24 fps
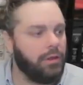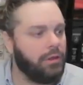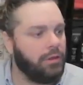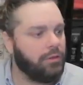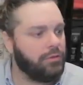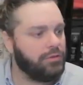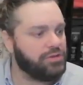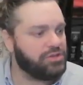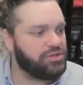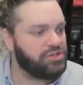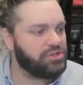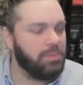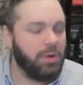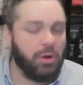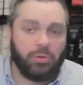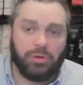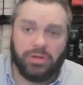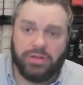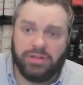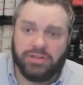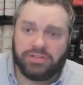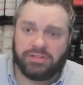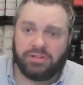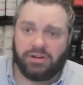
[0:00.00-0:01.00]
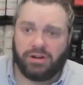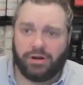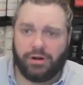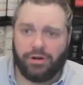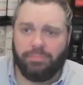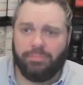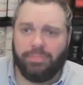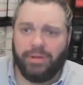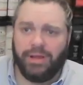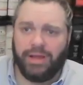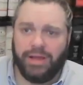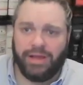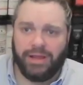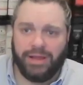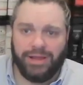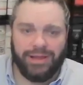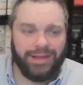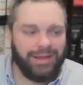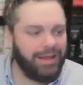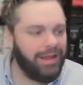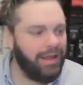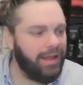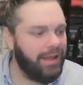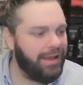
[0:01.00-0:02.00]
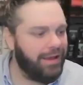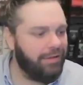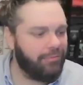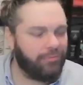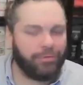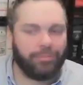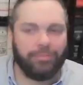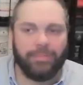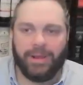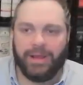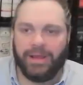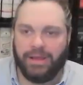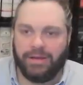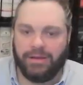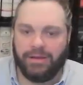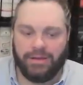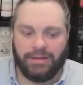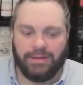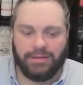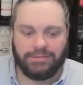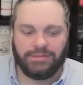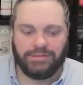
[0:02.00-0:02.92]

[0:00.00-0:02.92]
The smokiest Ardbeg ever made.